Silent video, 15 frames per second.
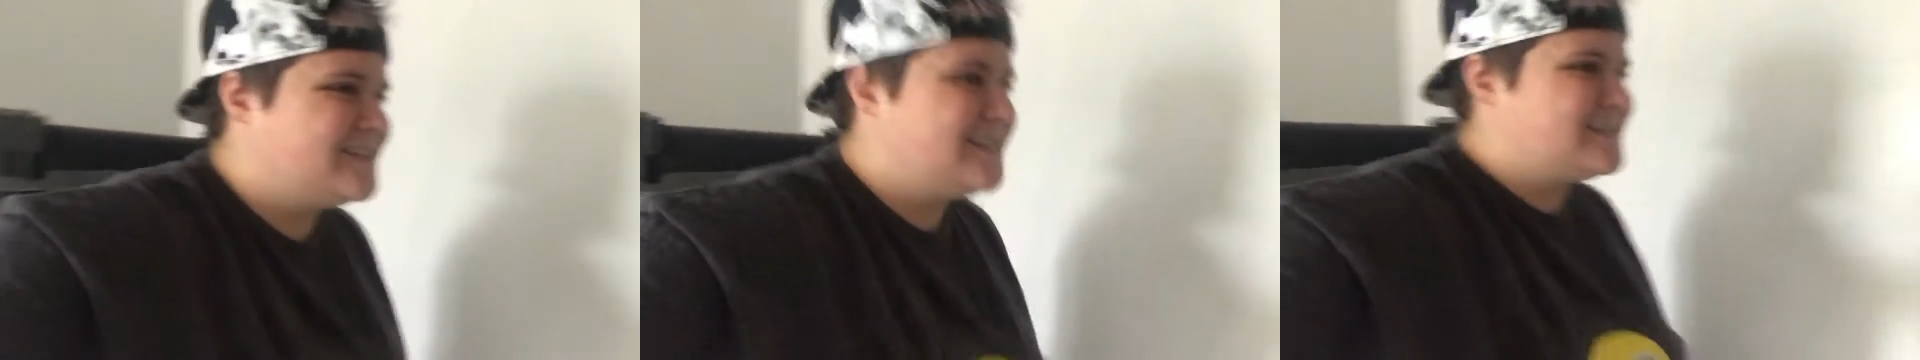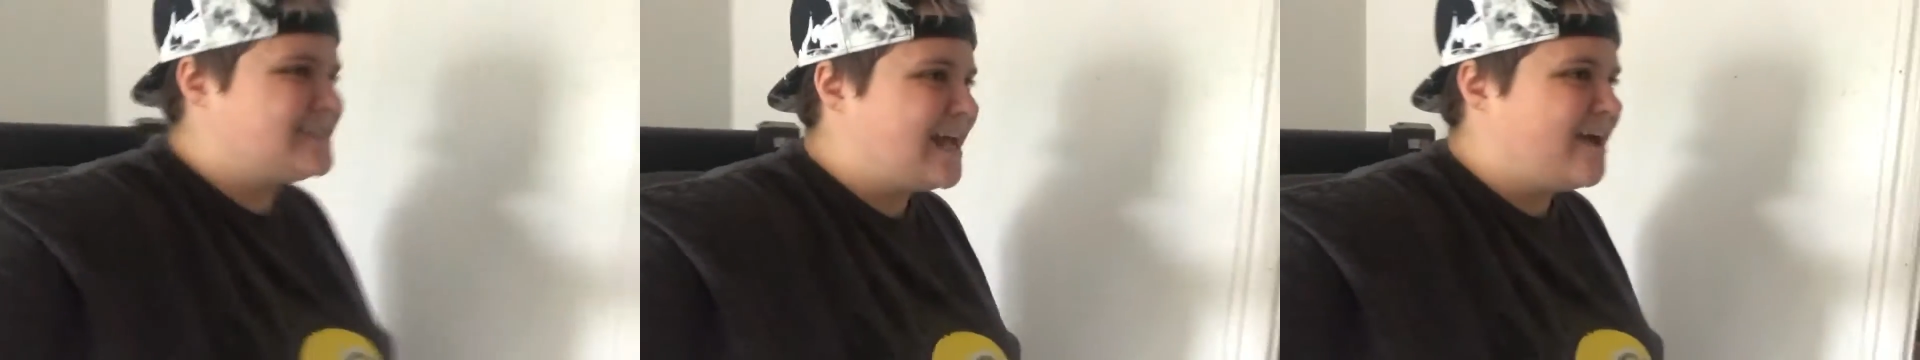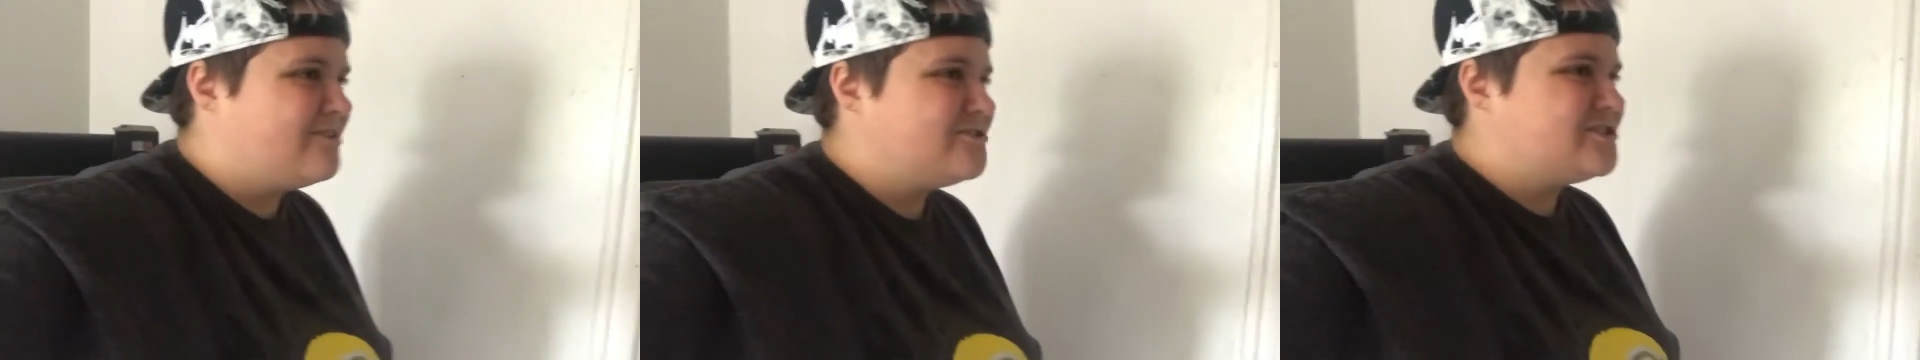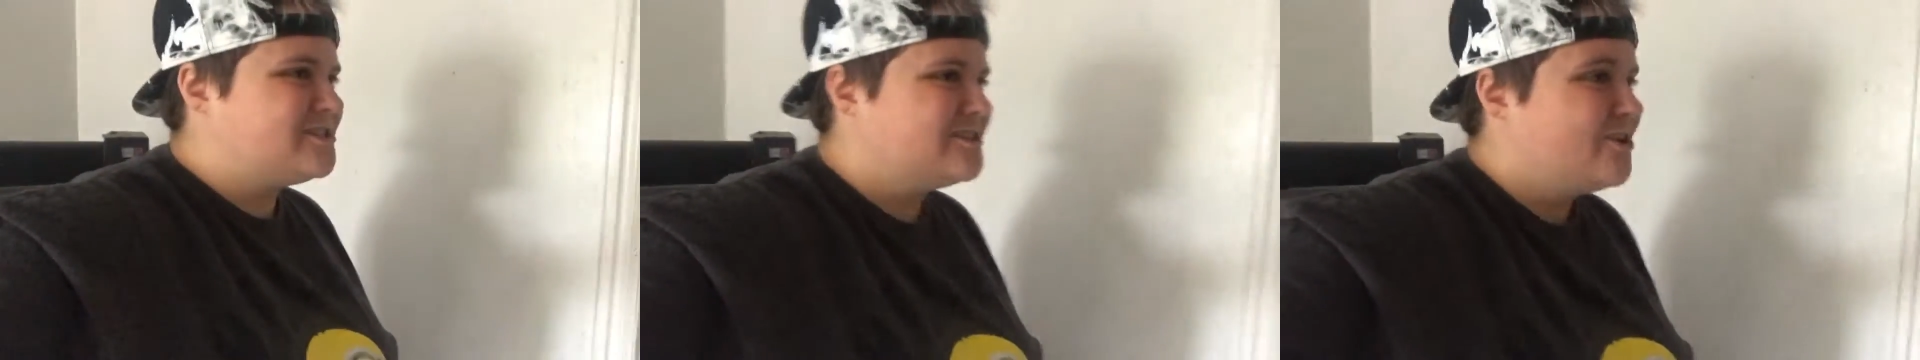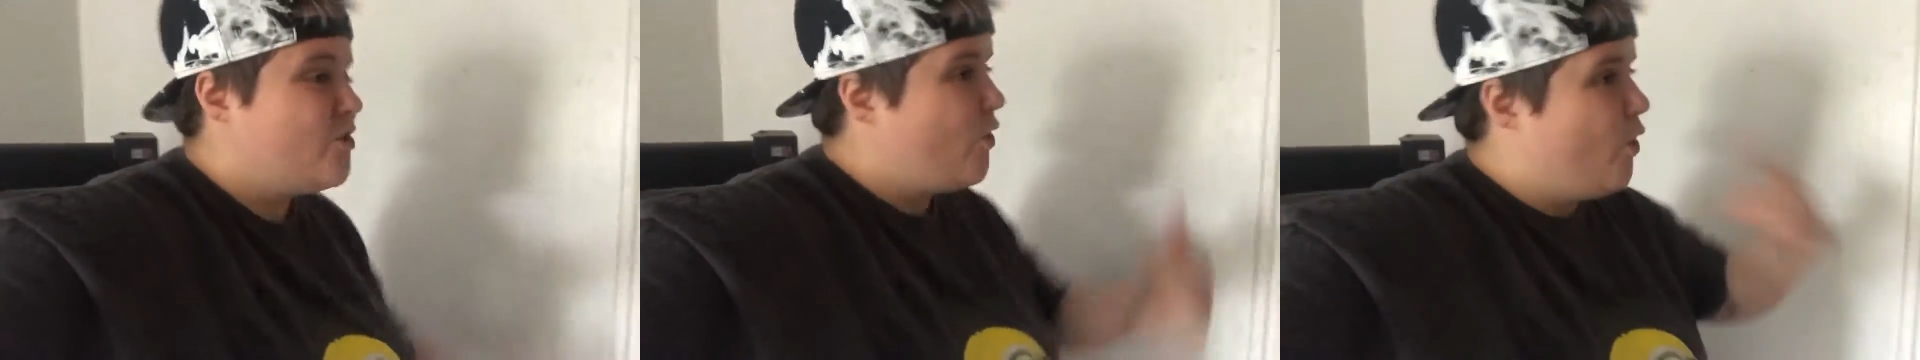in this house,
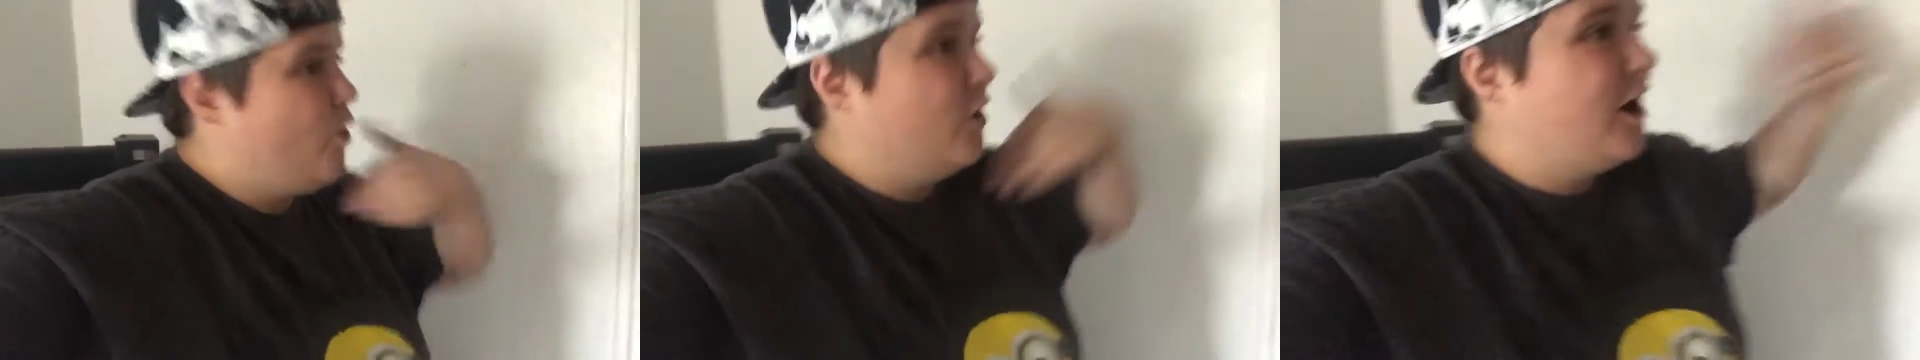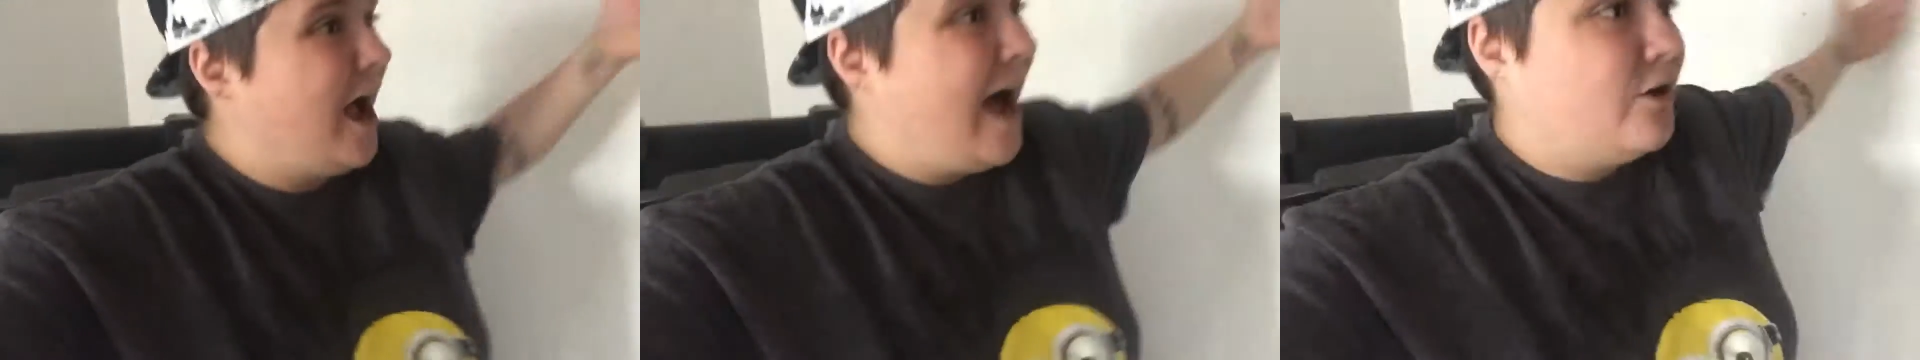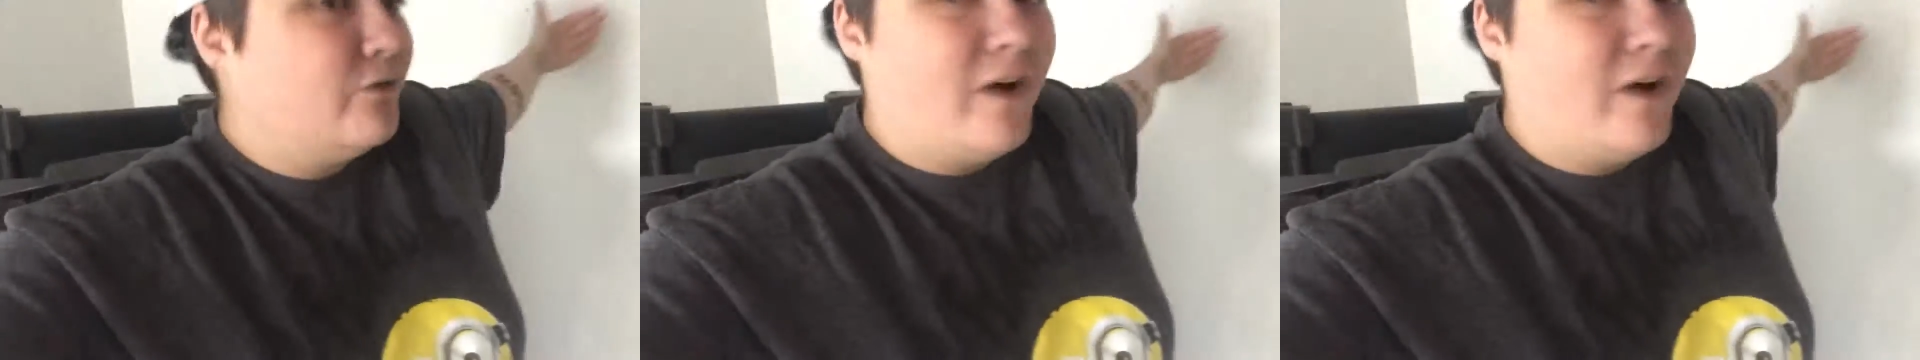or out